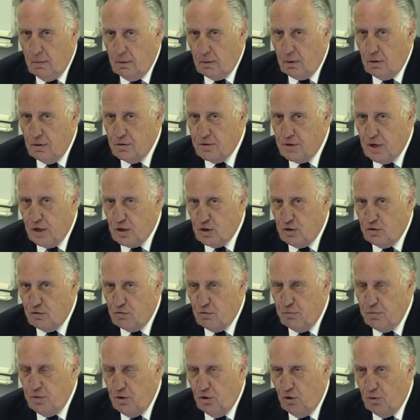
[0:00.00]
concessions
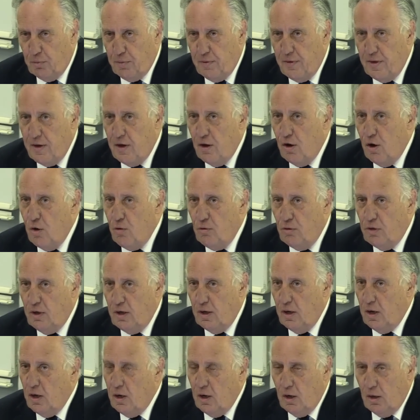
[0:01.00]
from Europe, and they are
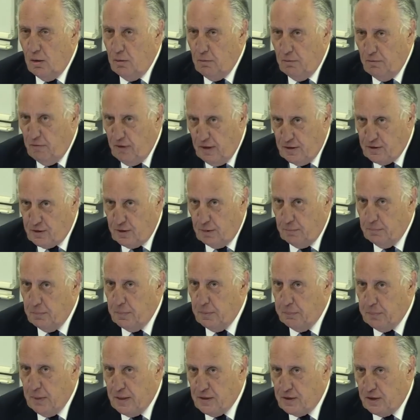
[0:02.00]
only
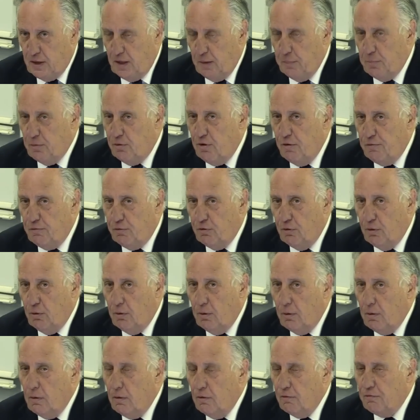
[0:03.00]
basically peripheral.
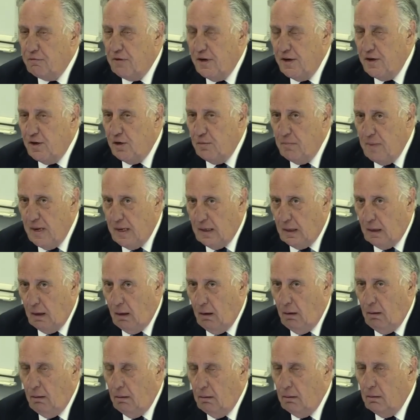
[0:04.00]

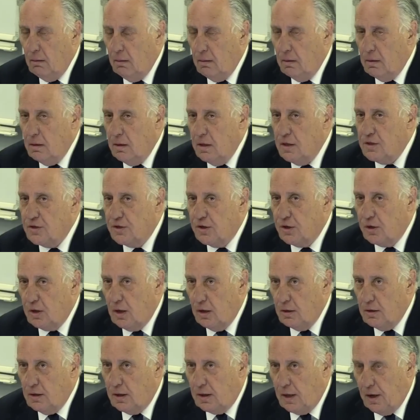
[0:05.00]
Fundamental is
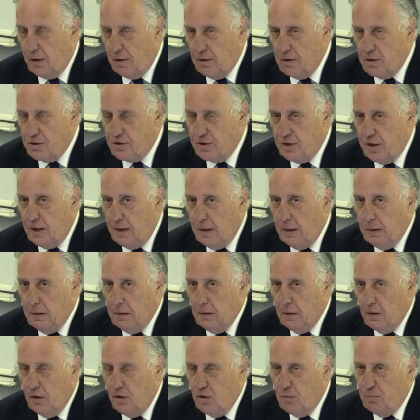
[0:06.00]
the currency,
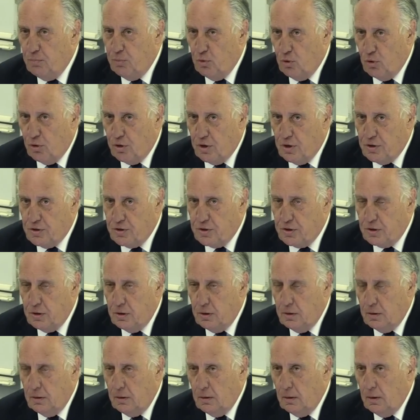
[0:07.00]
the
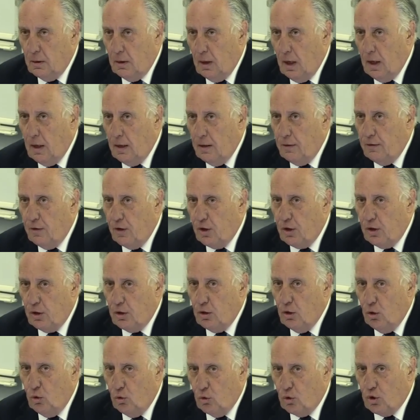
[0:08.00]
borders, and the
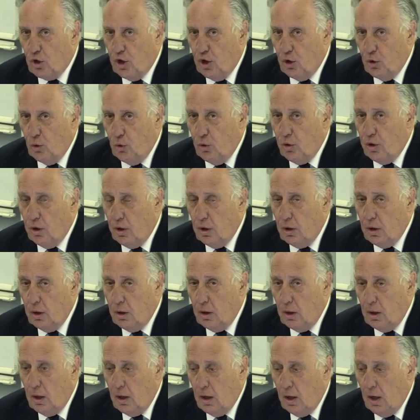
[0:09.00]
law code.
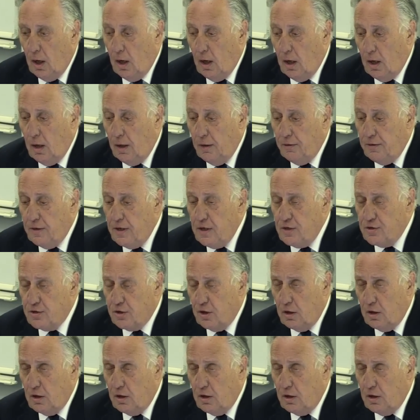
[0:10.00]
These